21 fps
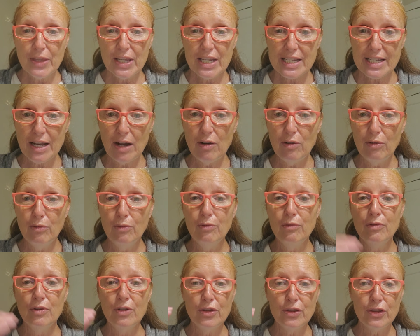so
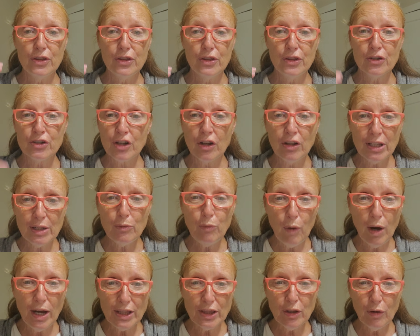there's only
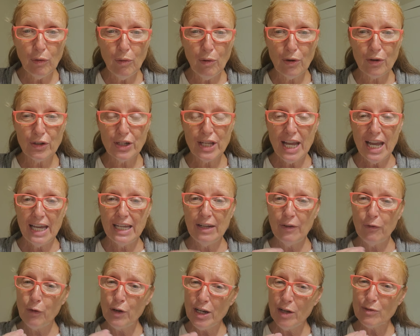one Lord. And
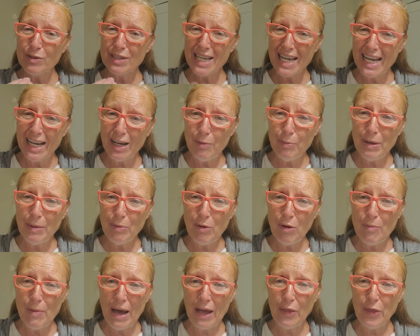if we don't tell people
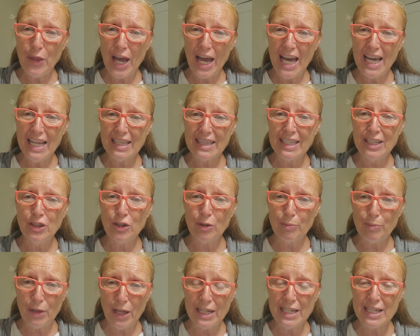about that, then their
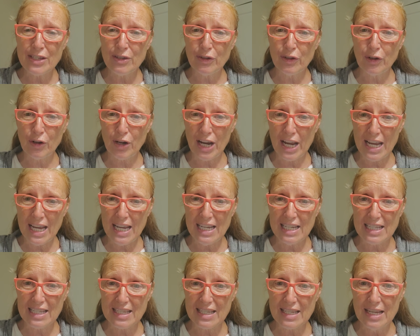blood is on our
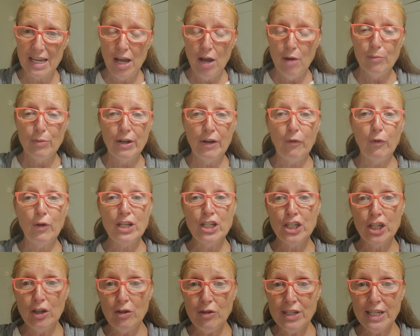hands. But if we
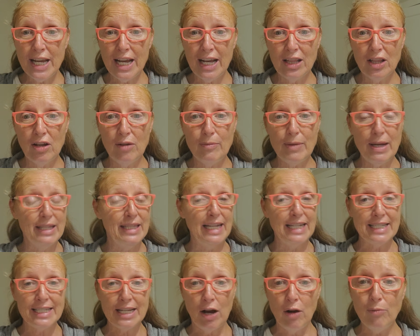do tell them and
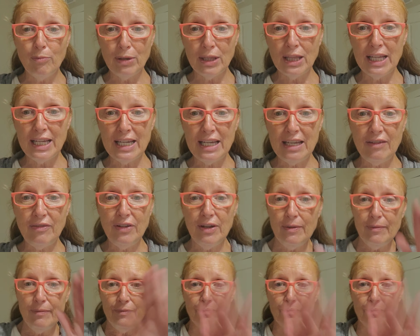they don't believe,